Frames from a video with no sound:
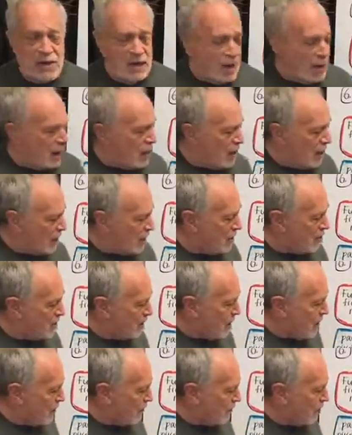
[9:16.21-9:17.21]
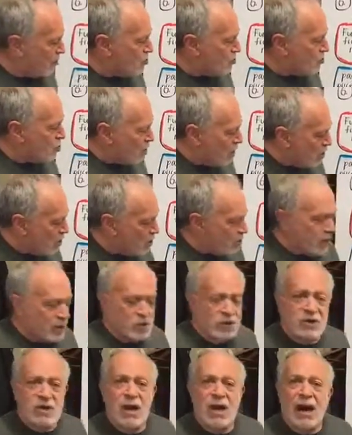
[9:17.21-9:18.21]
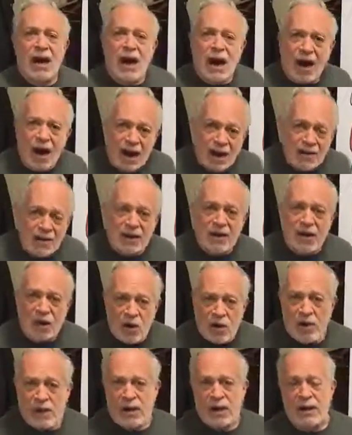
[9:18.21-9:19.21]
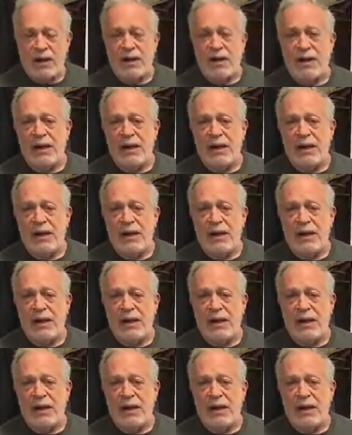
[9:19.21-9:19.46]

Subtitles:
a kind of continuous, ongoing